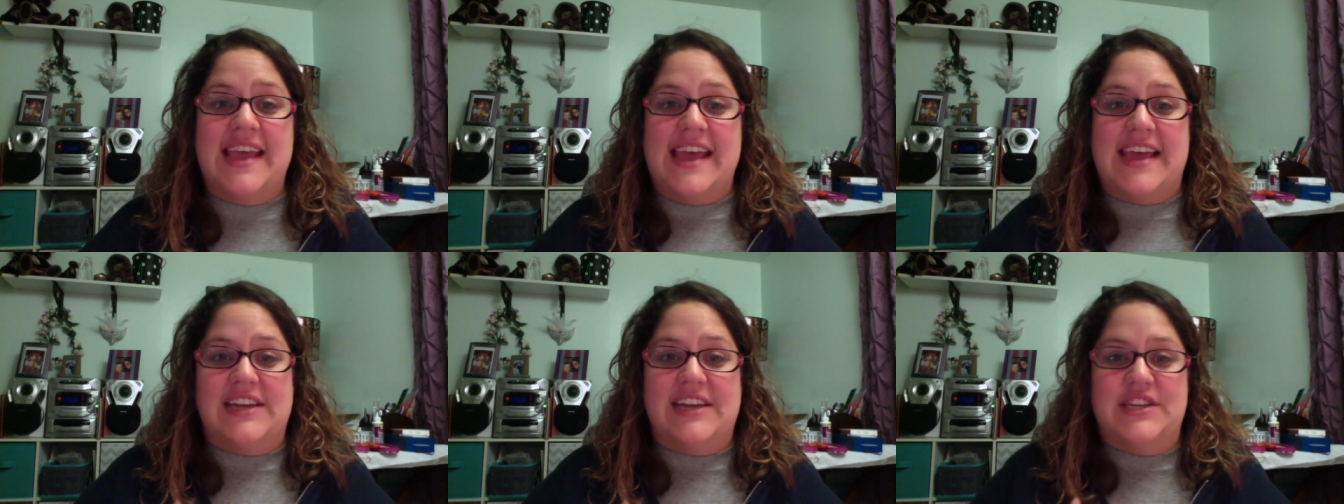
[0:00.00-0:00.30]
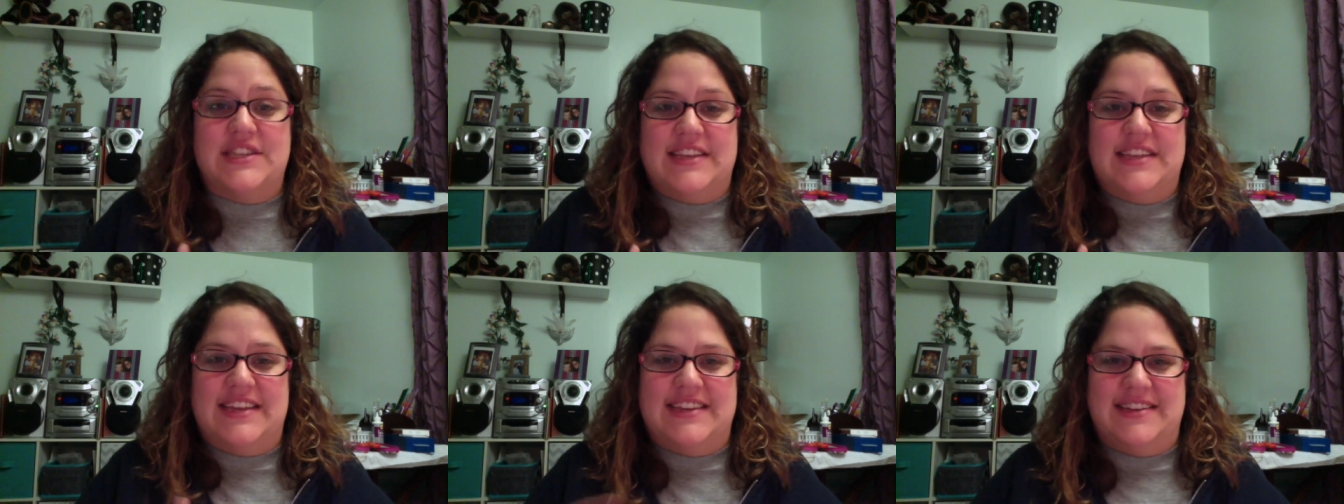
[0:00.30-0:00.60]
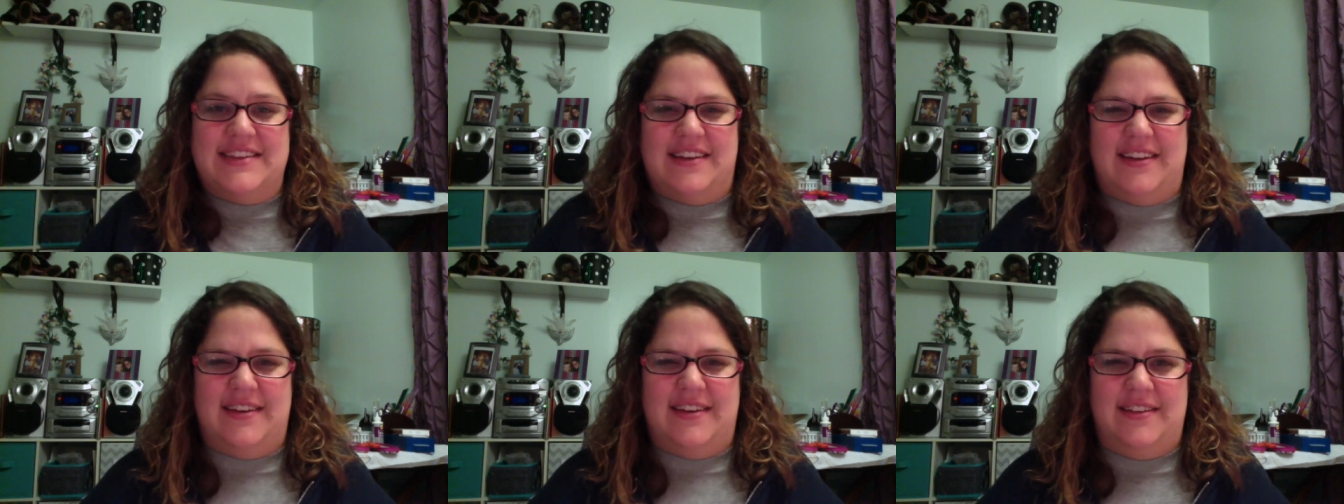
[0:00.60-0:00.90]
and just going
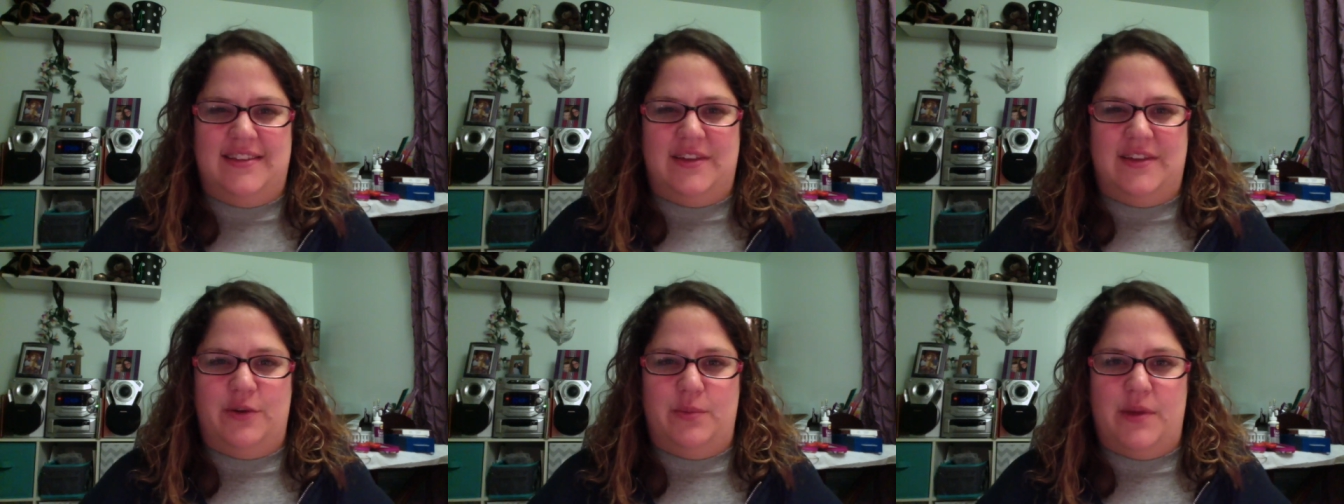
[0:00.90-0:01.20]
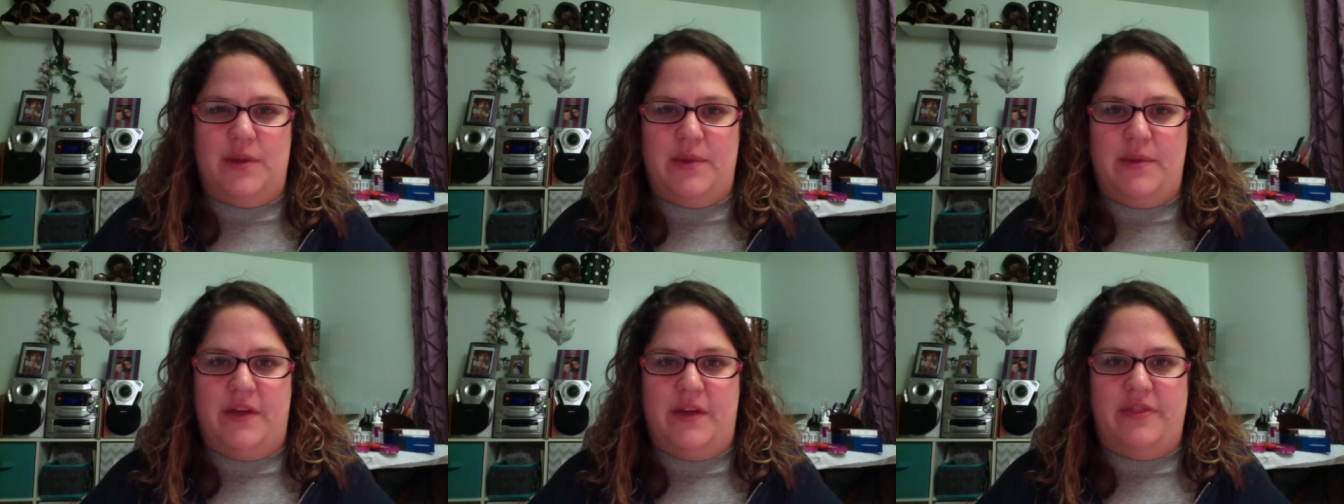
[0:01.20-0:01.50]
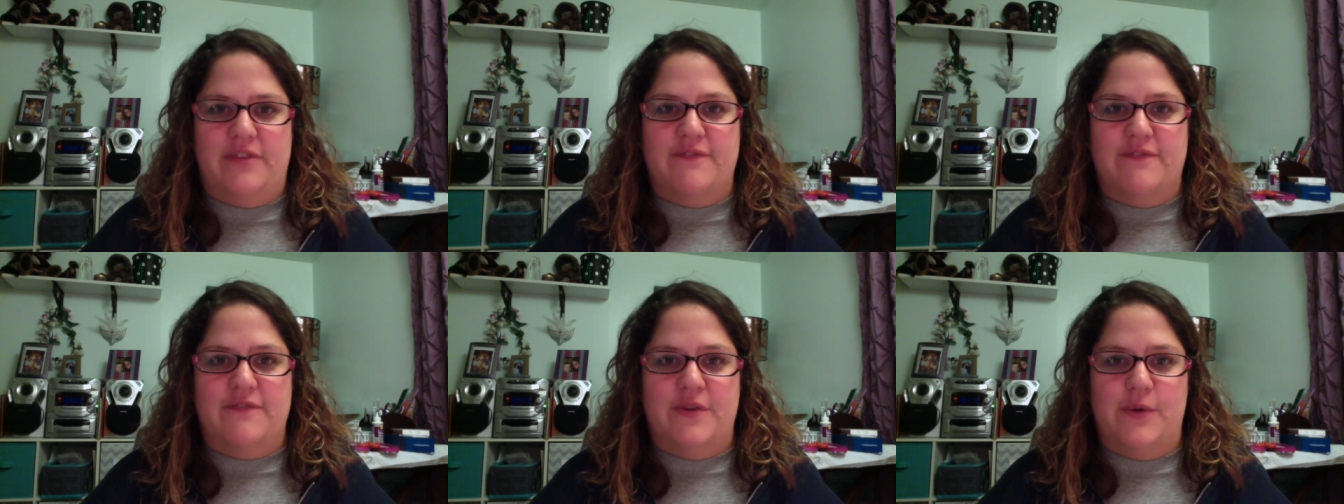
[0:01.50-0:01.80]
to talk a little bit about
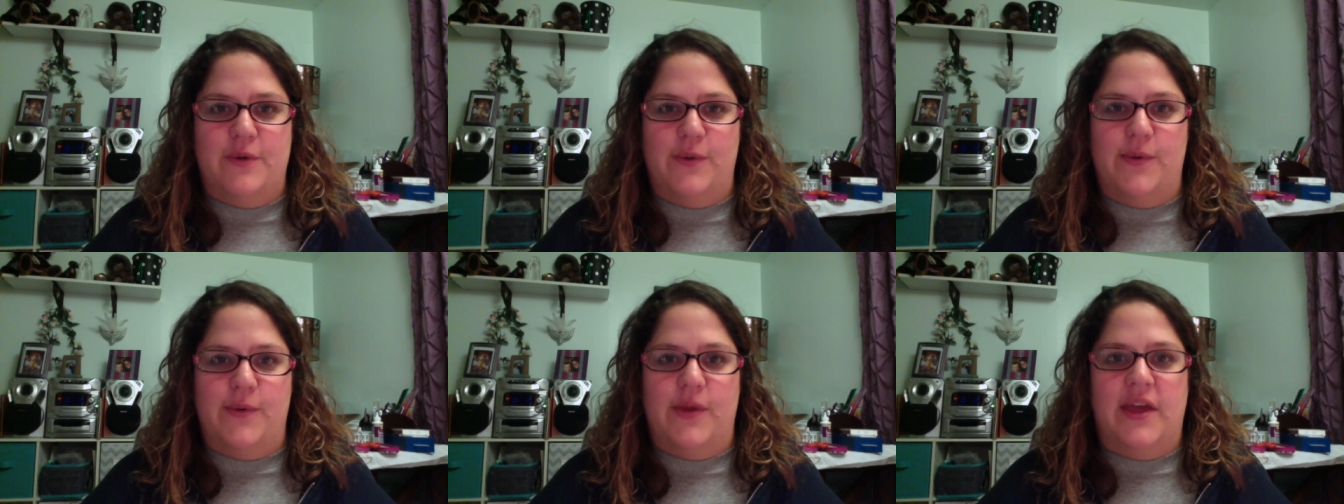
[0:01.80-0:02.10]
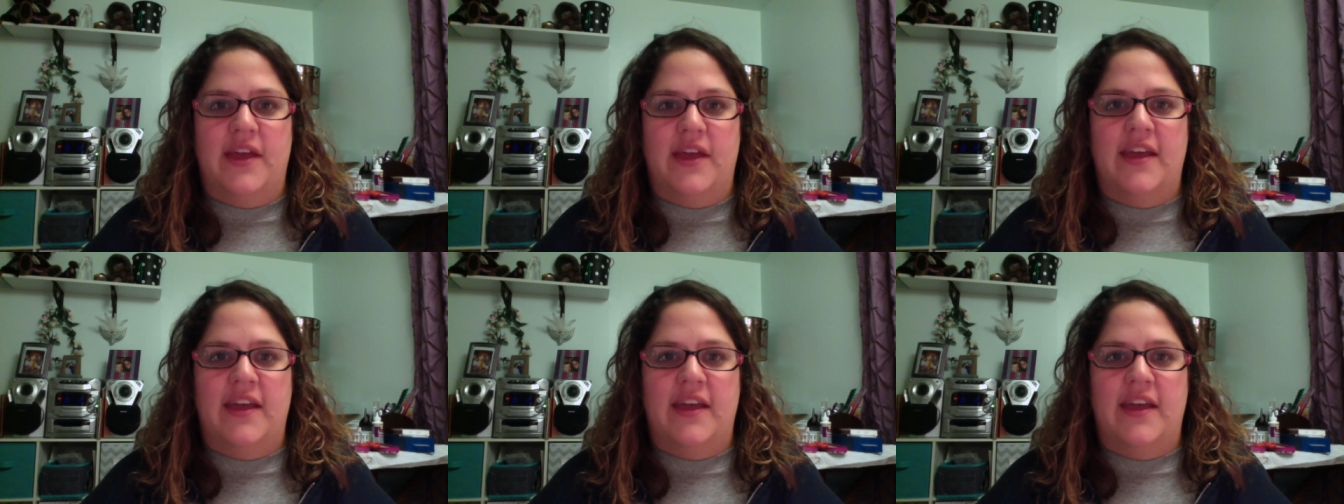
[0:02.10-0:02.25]
the food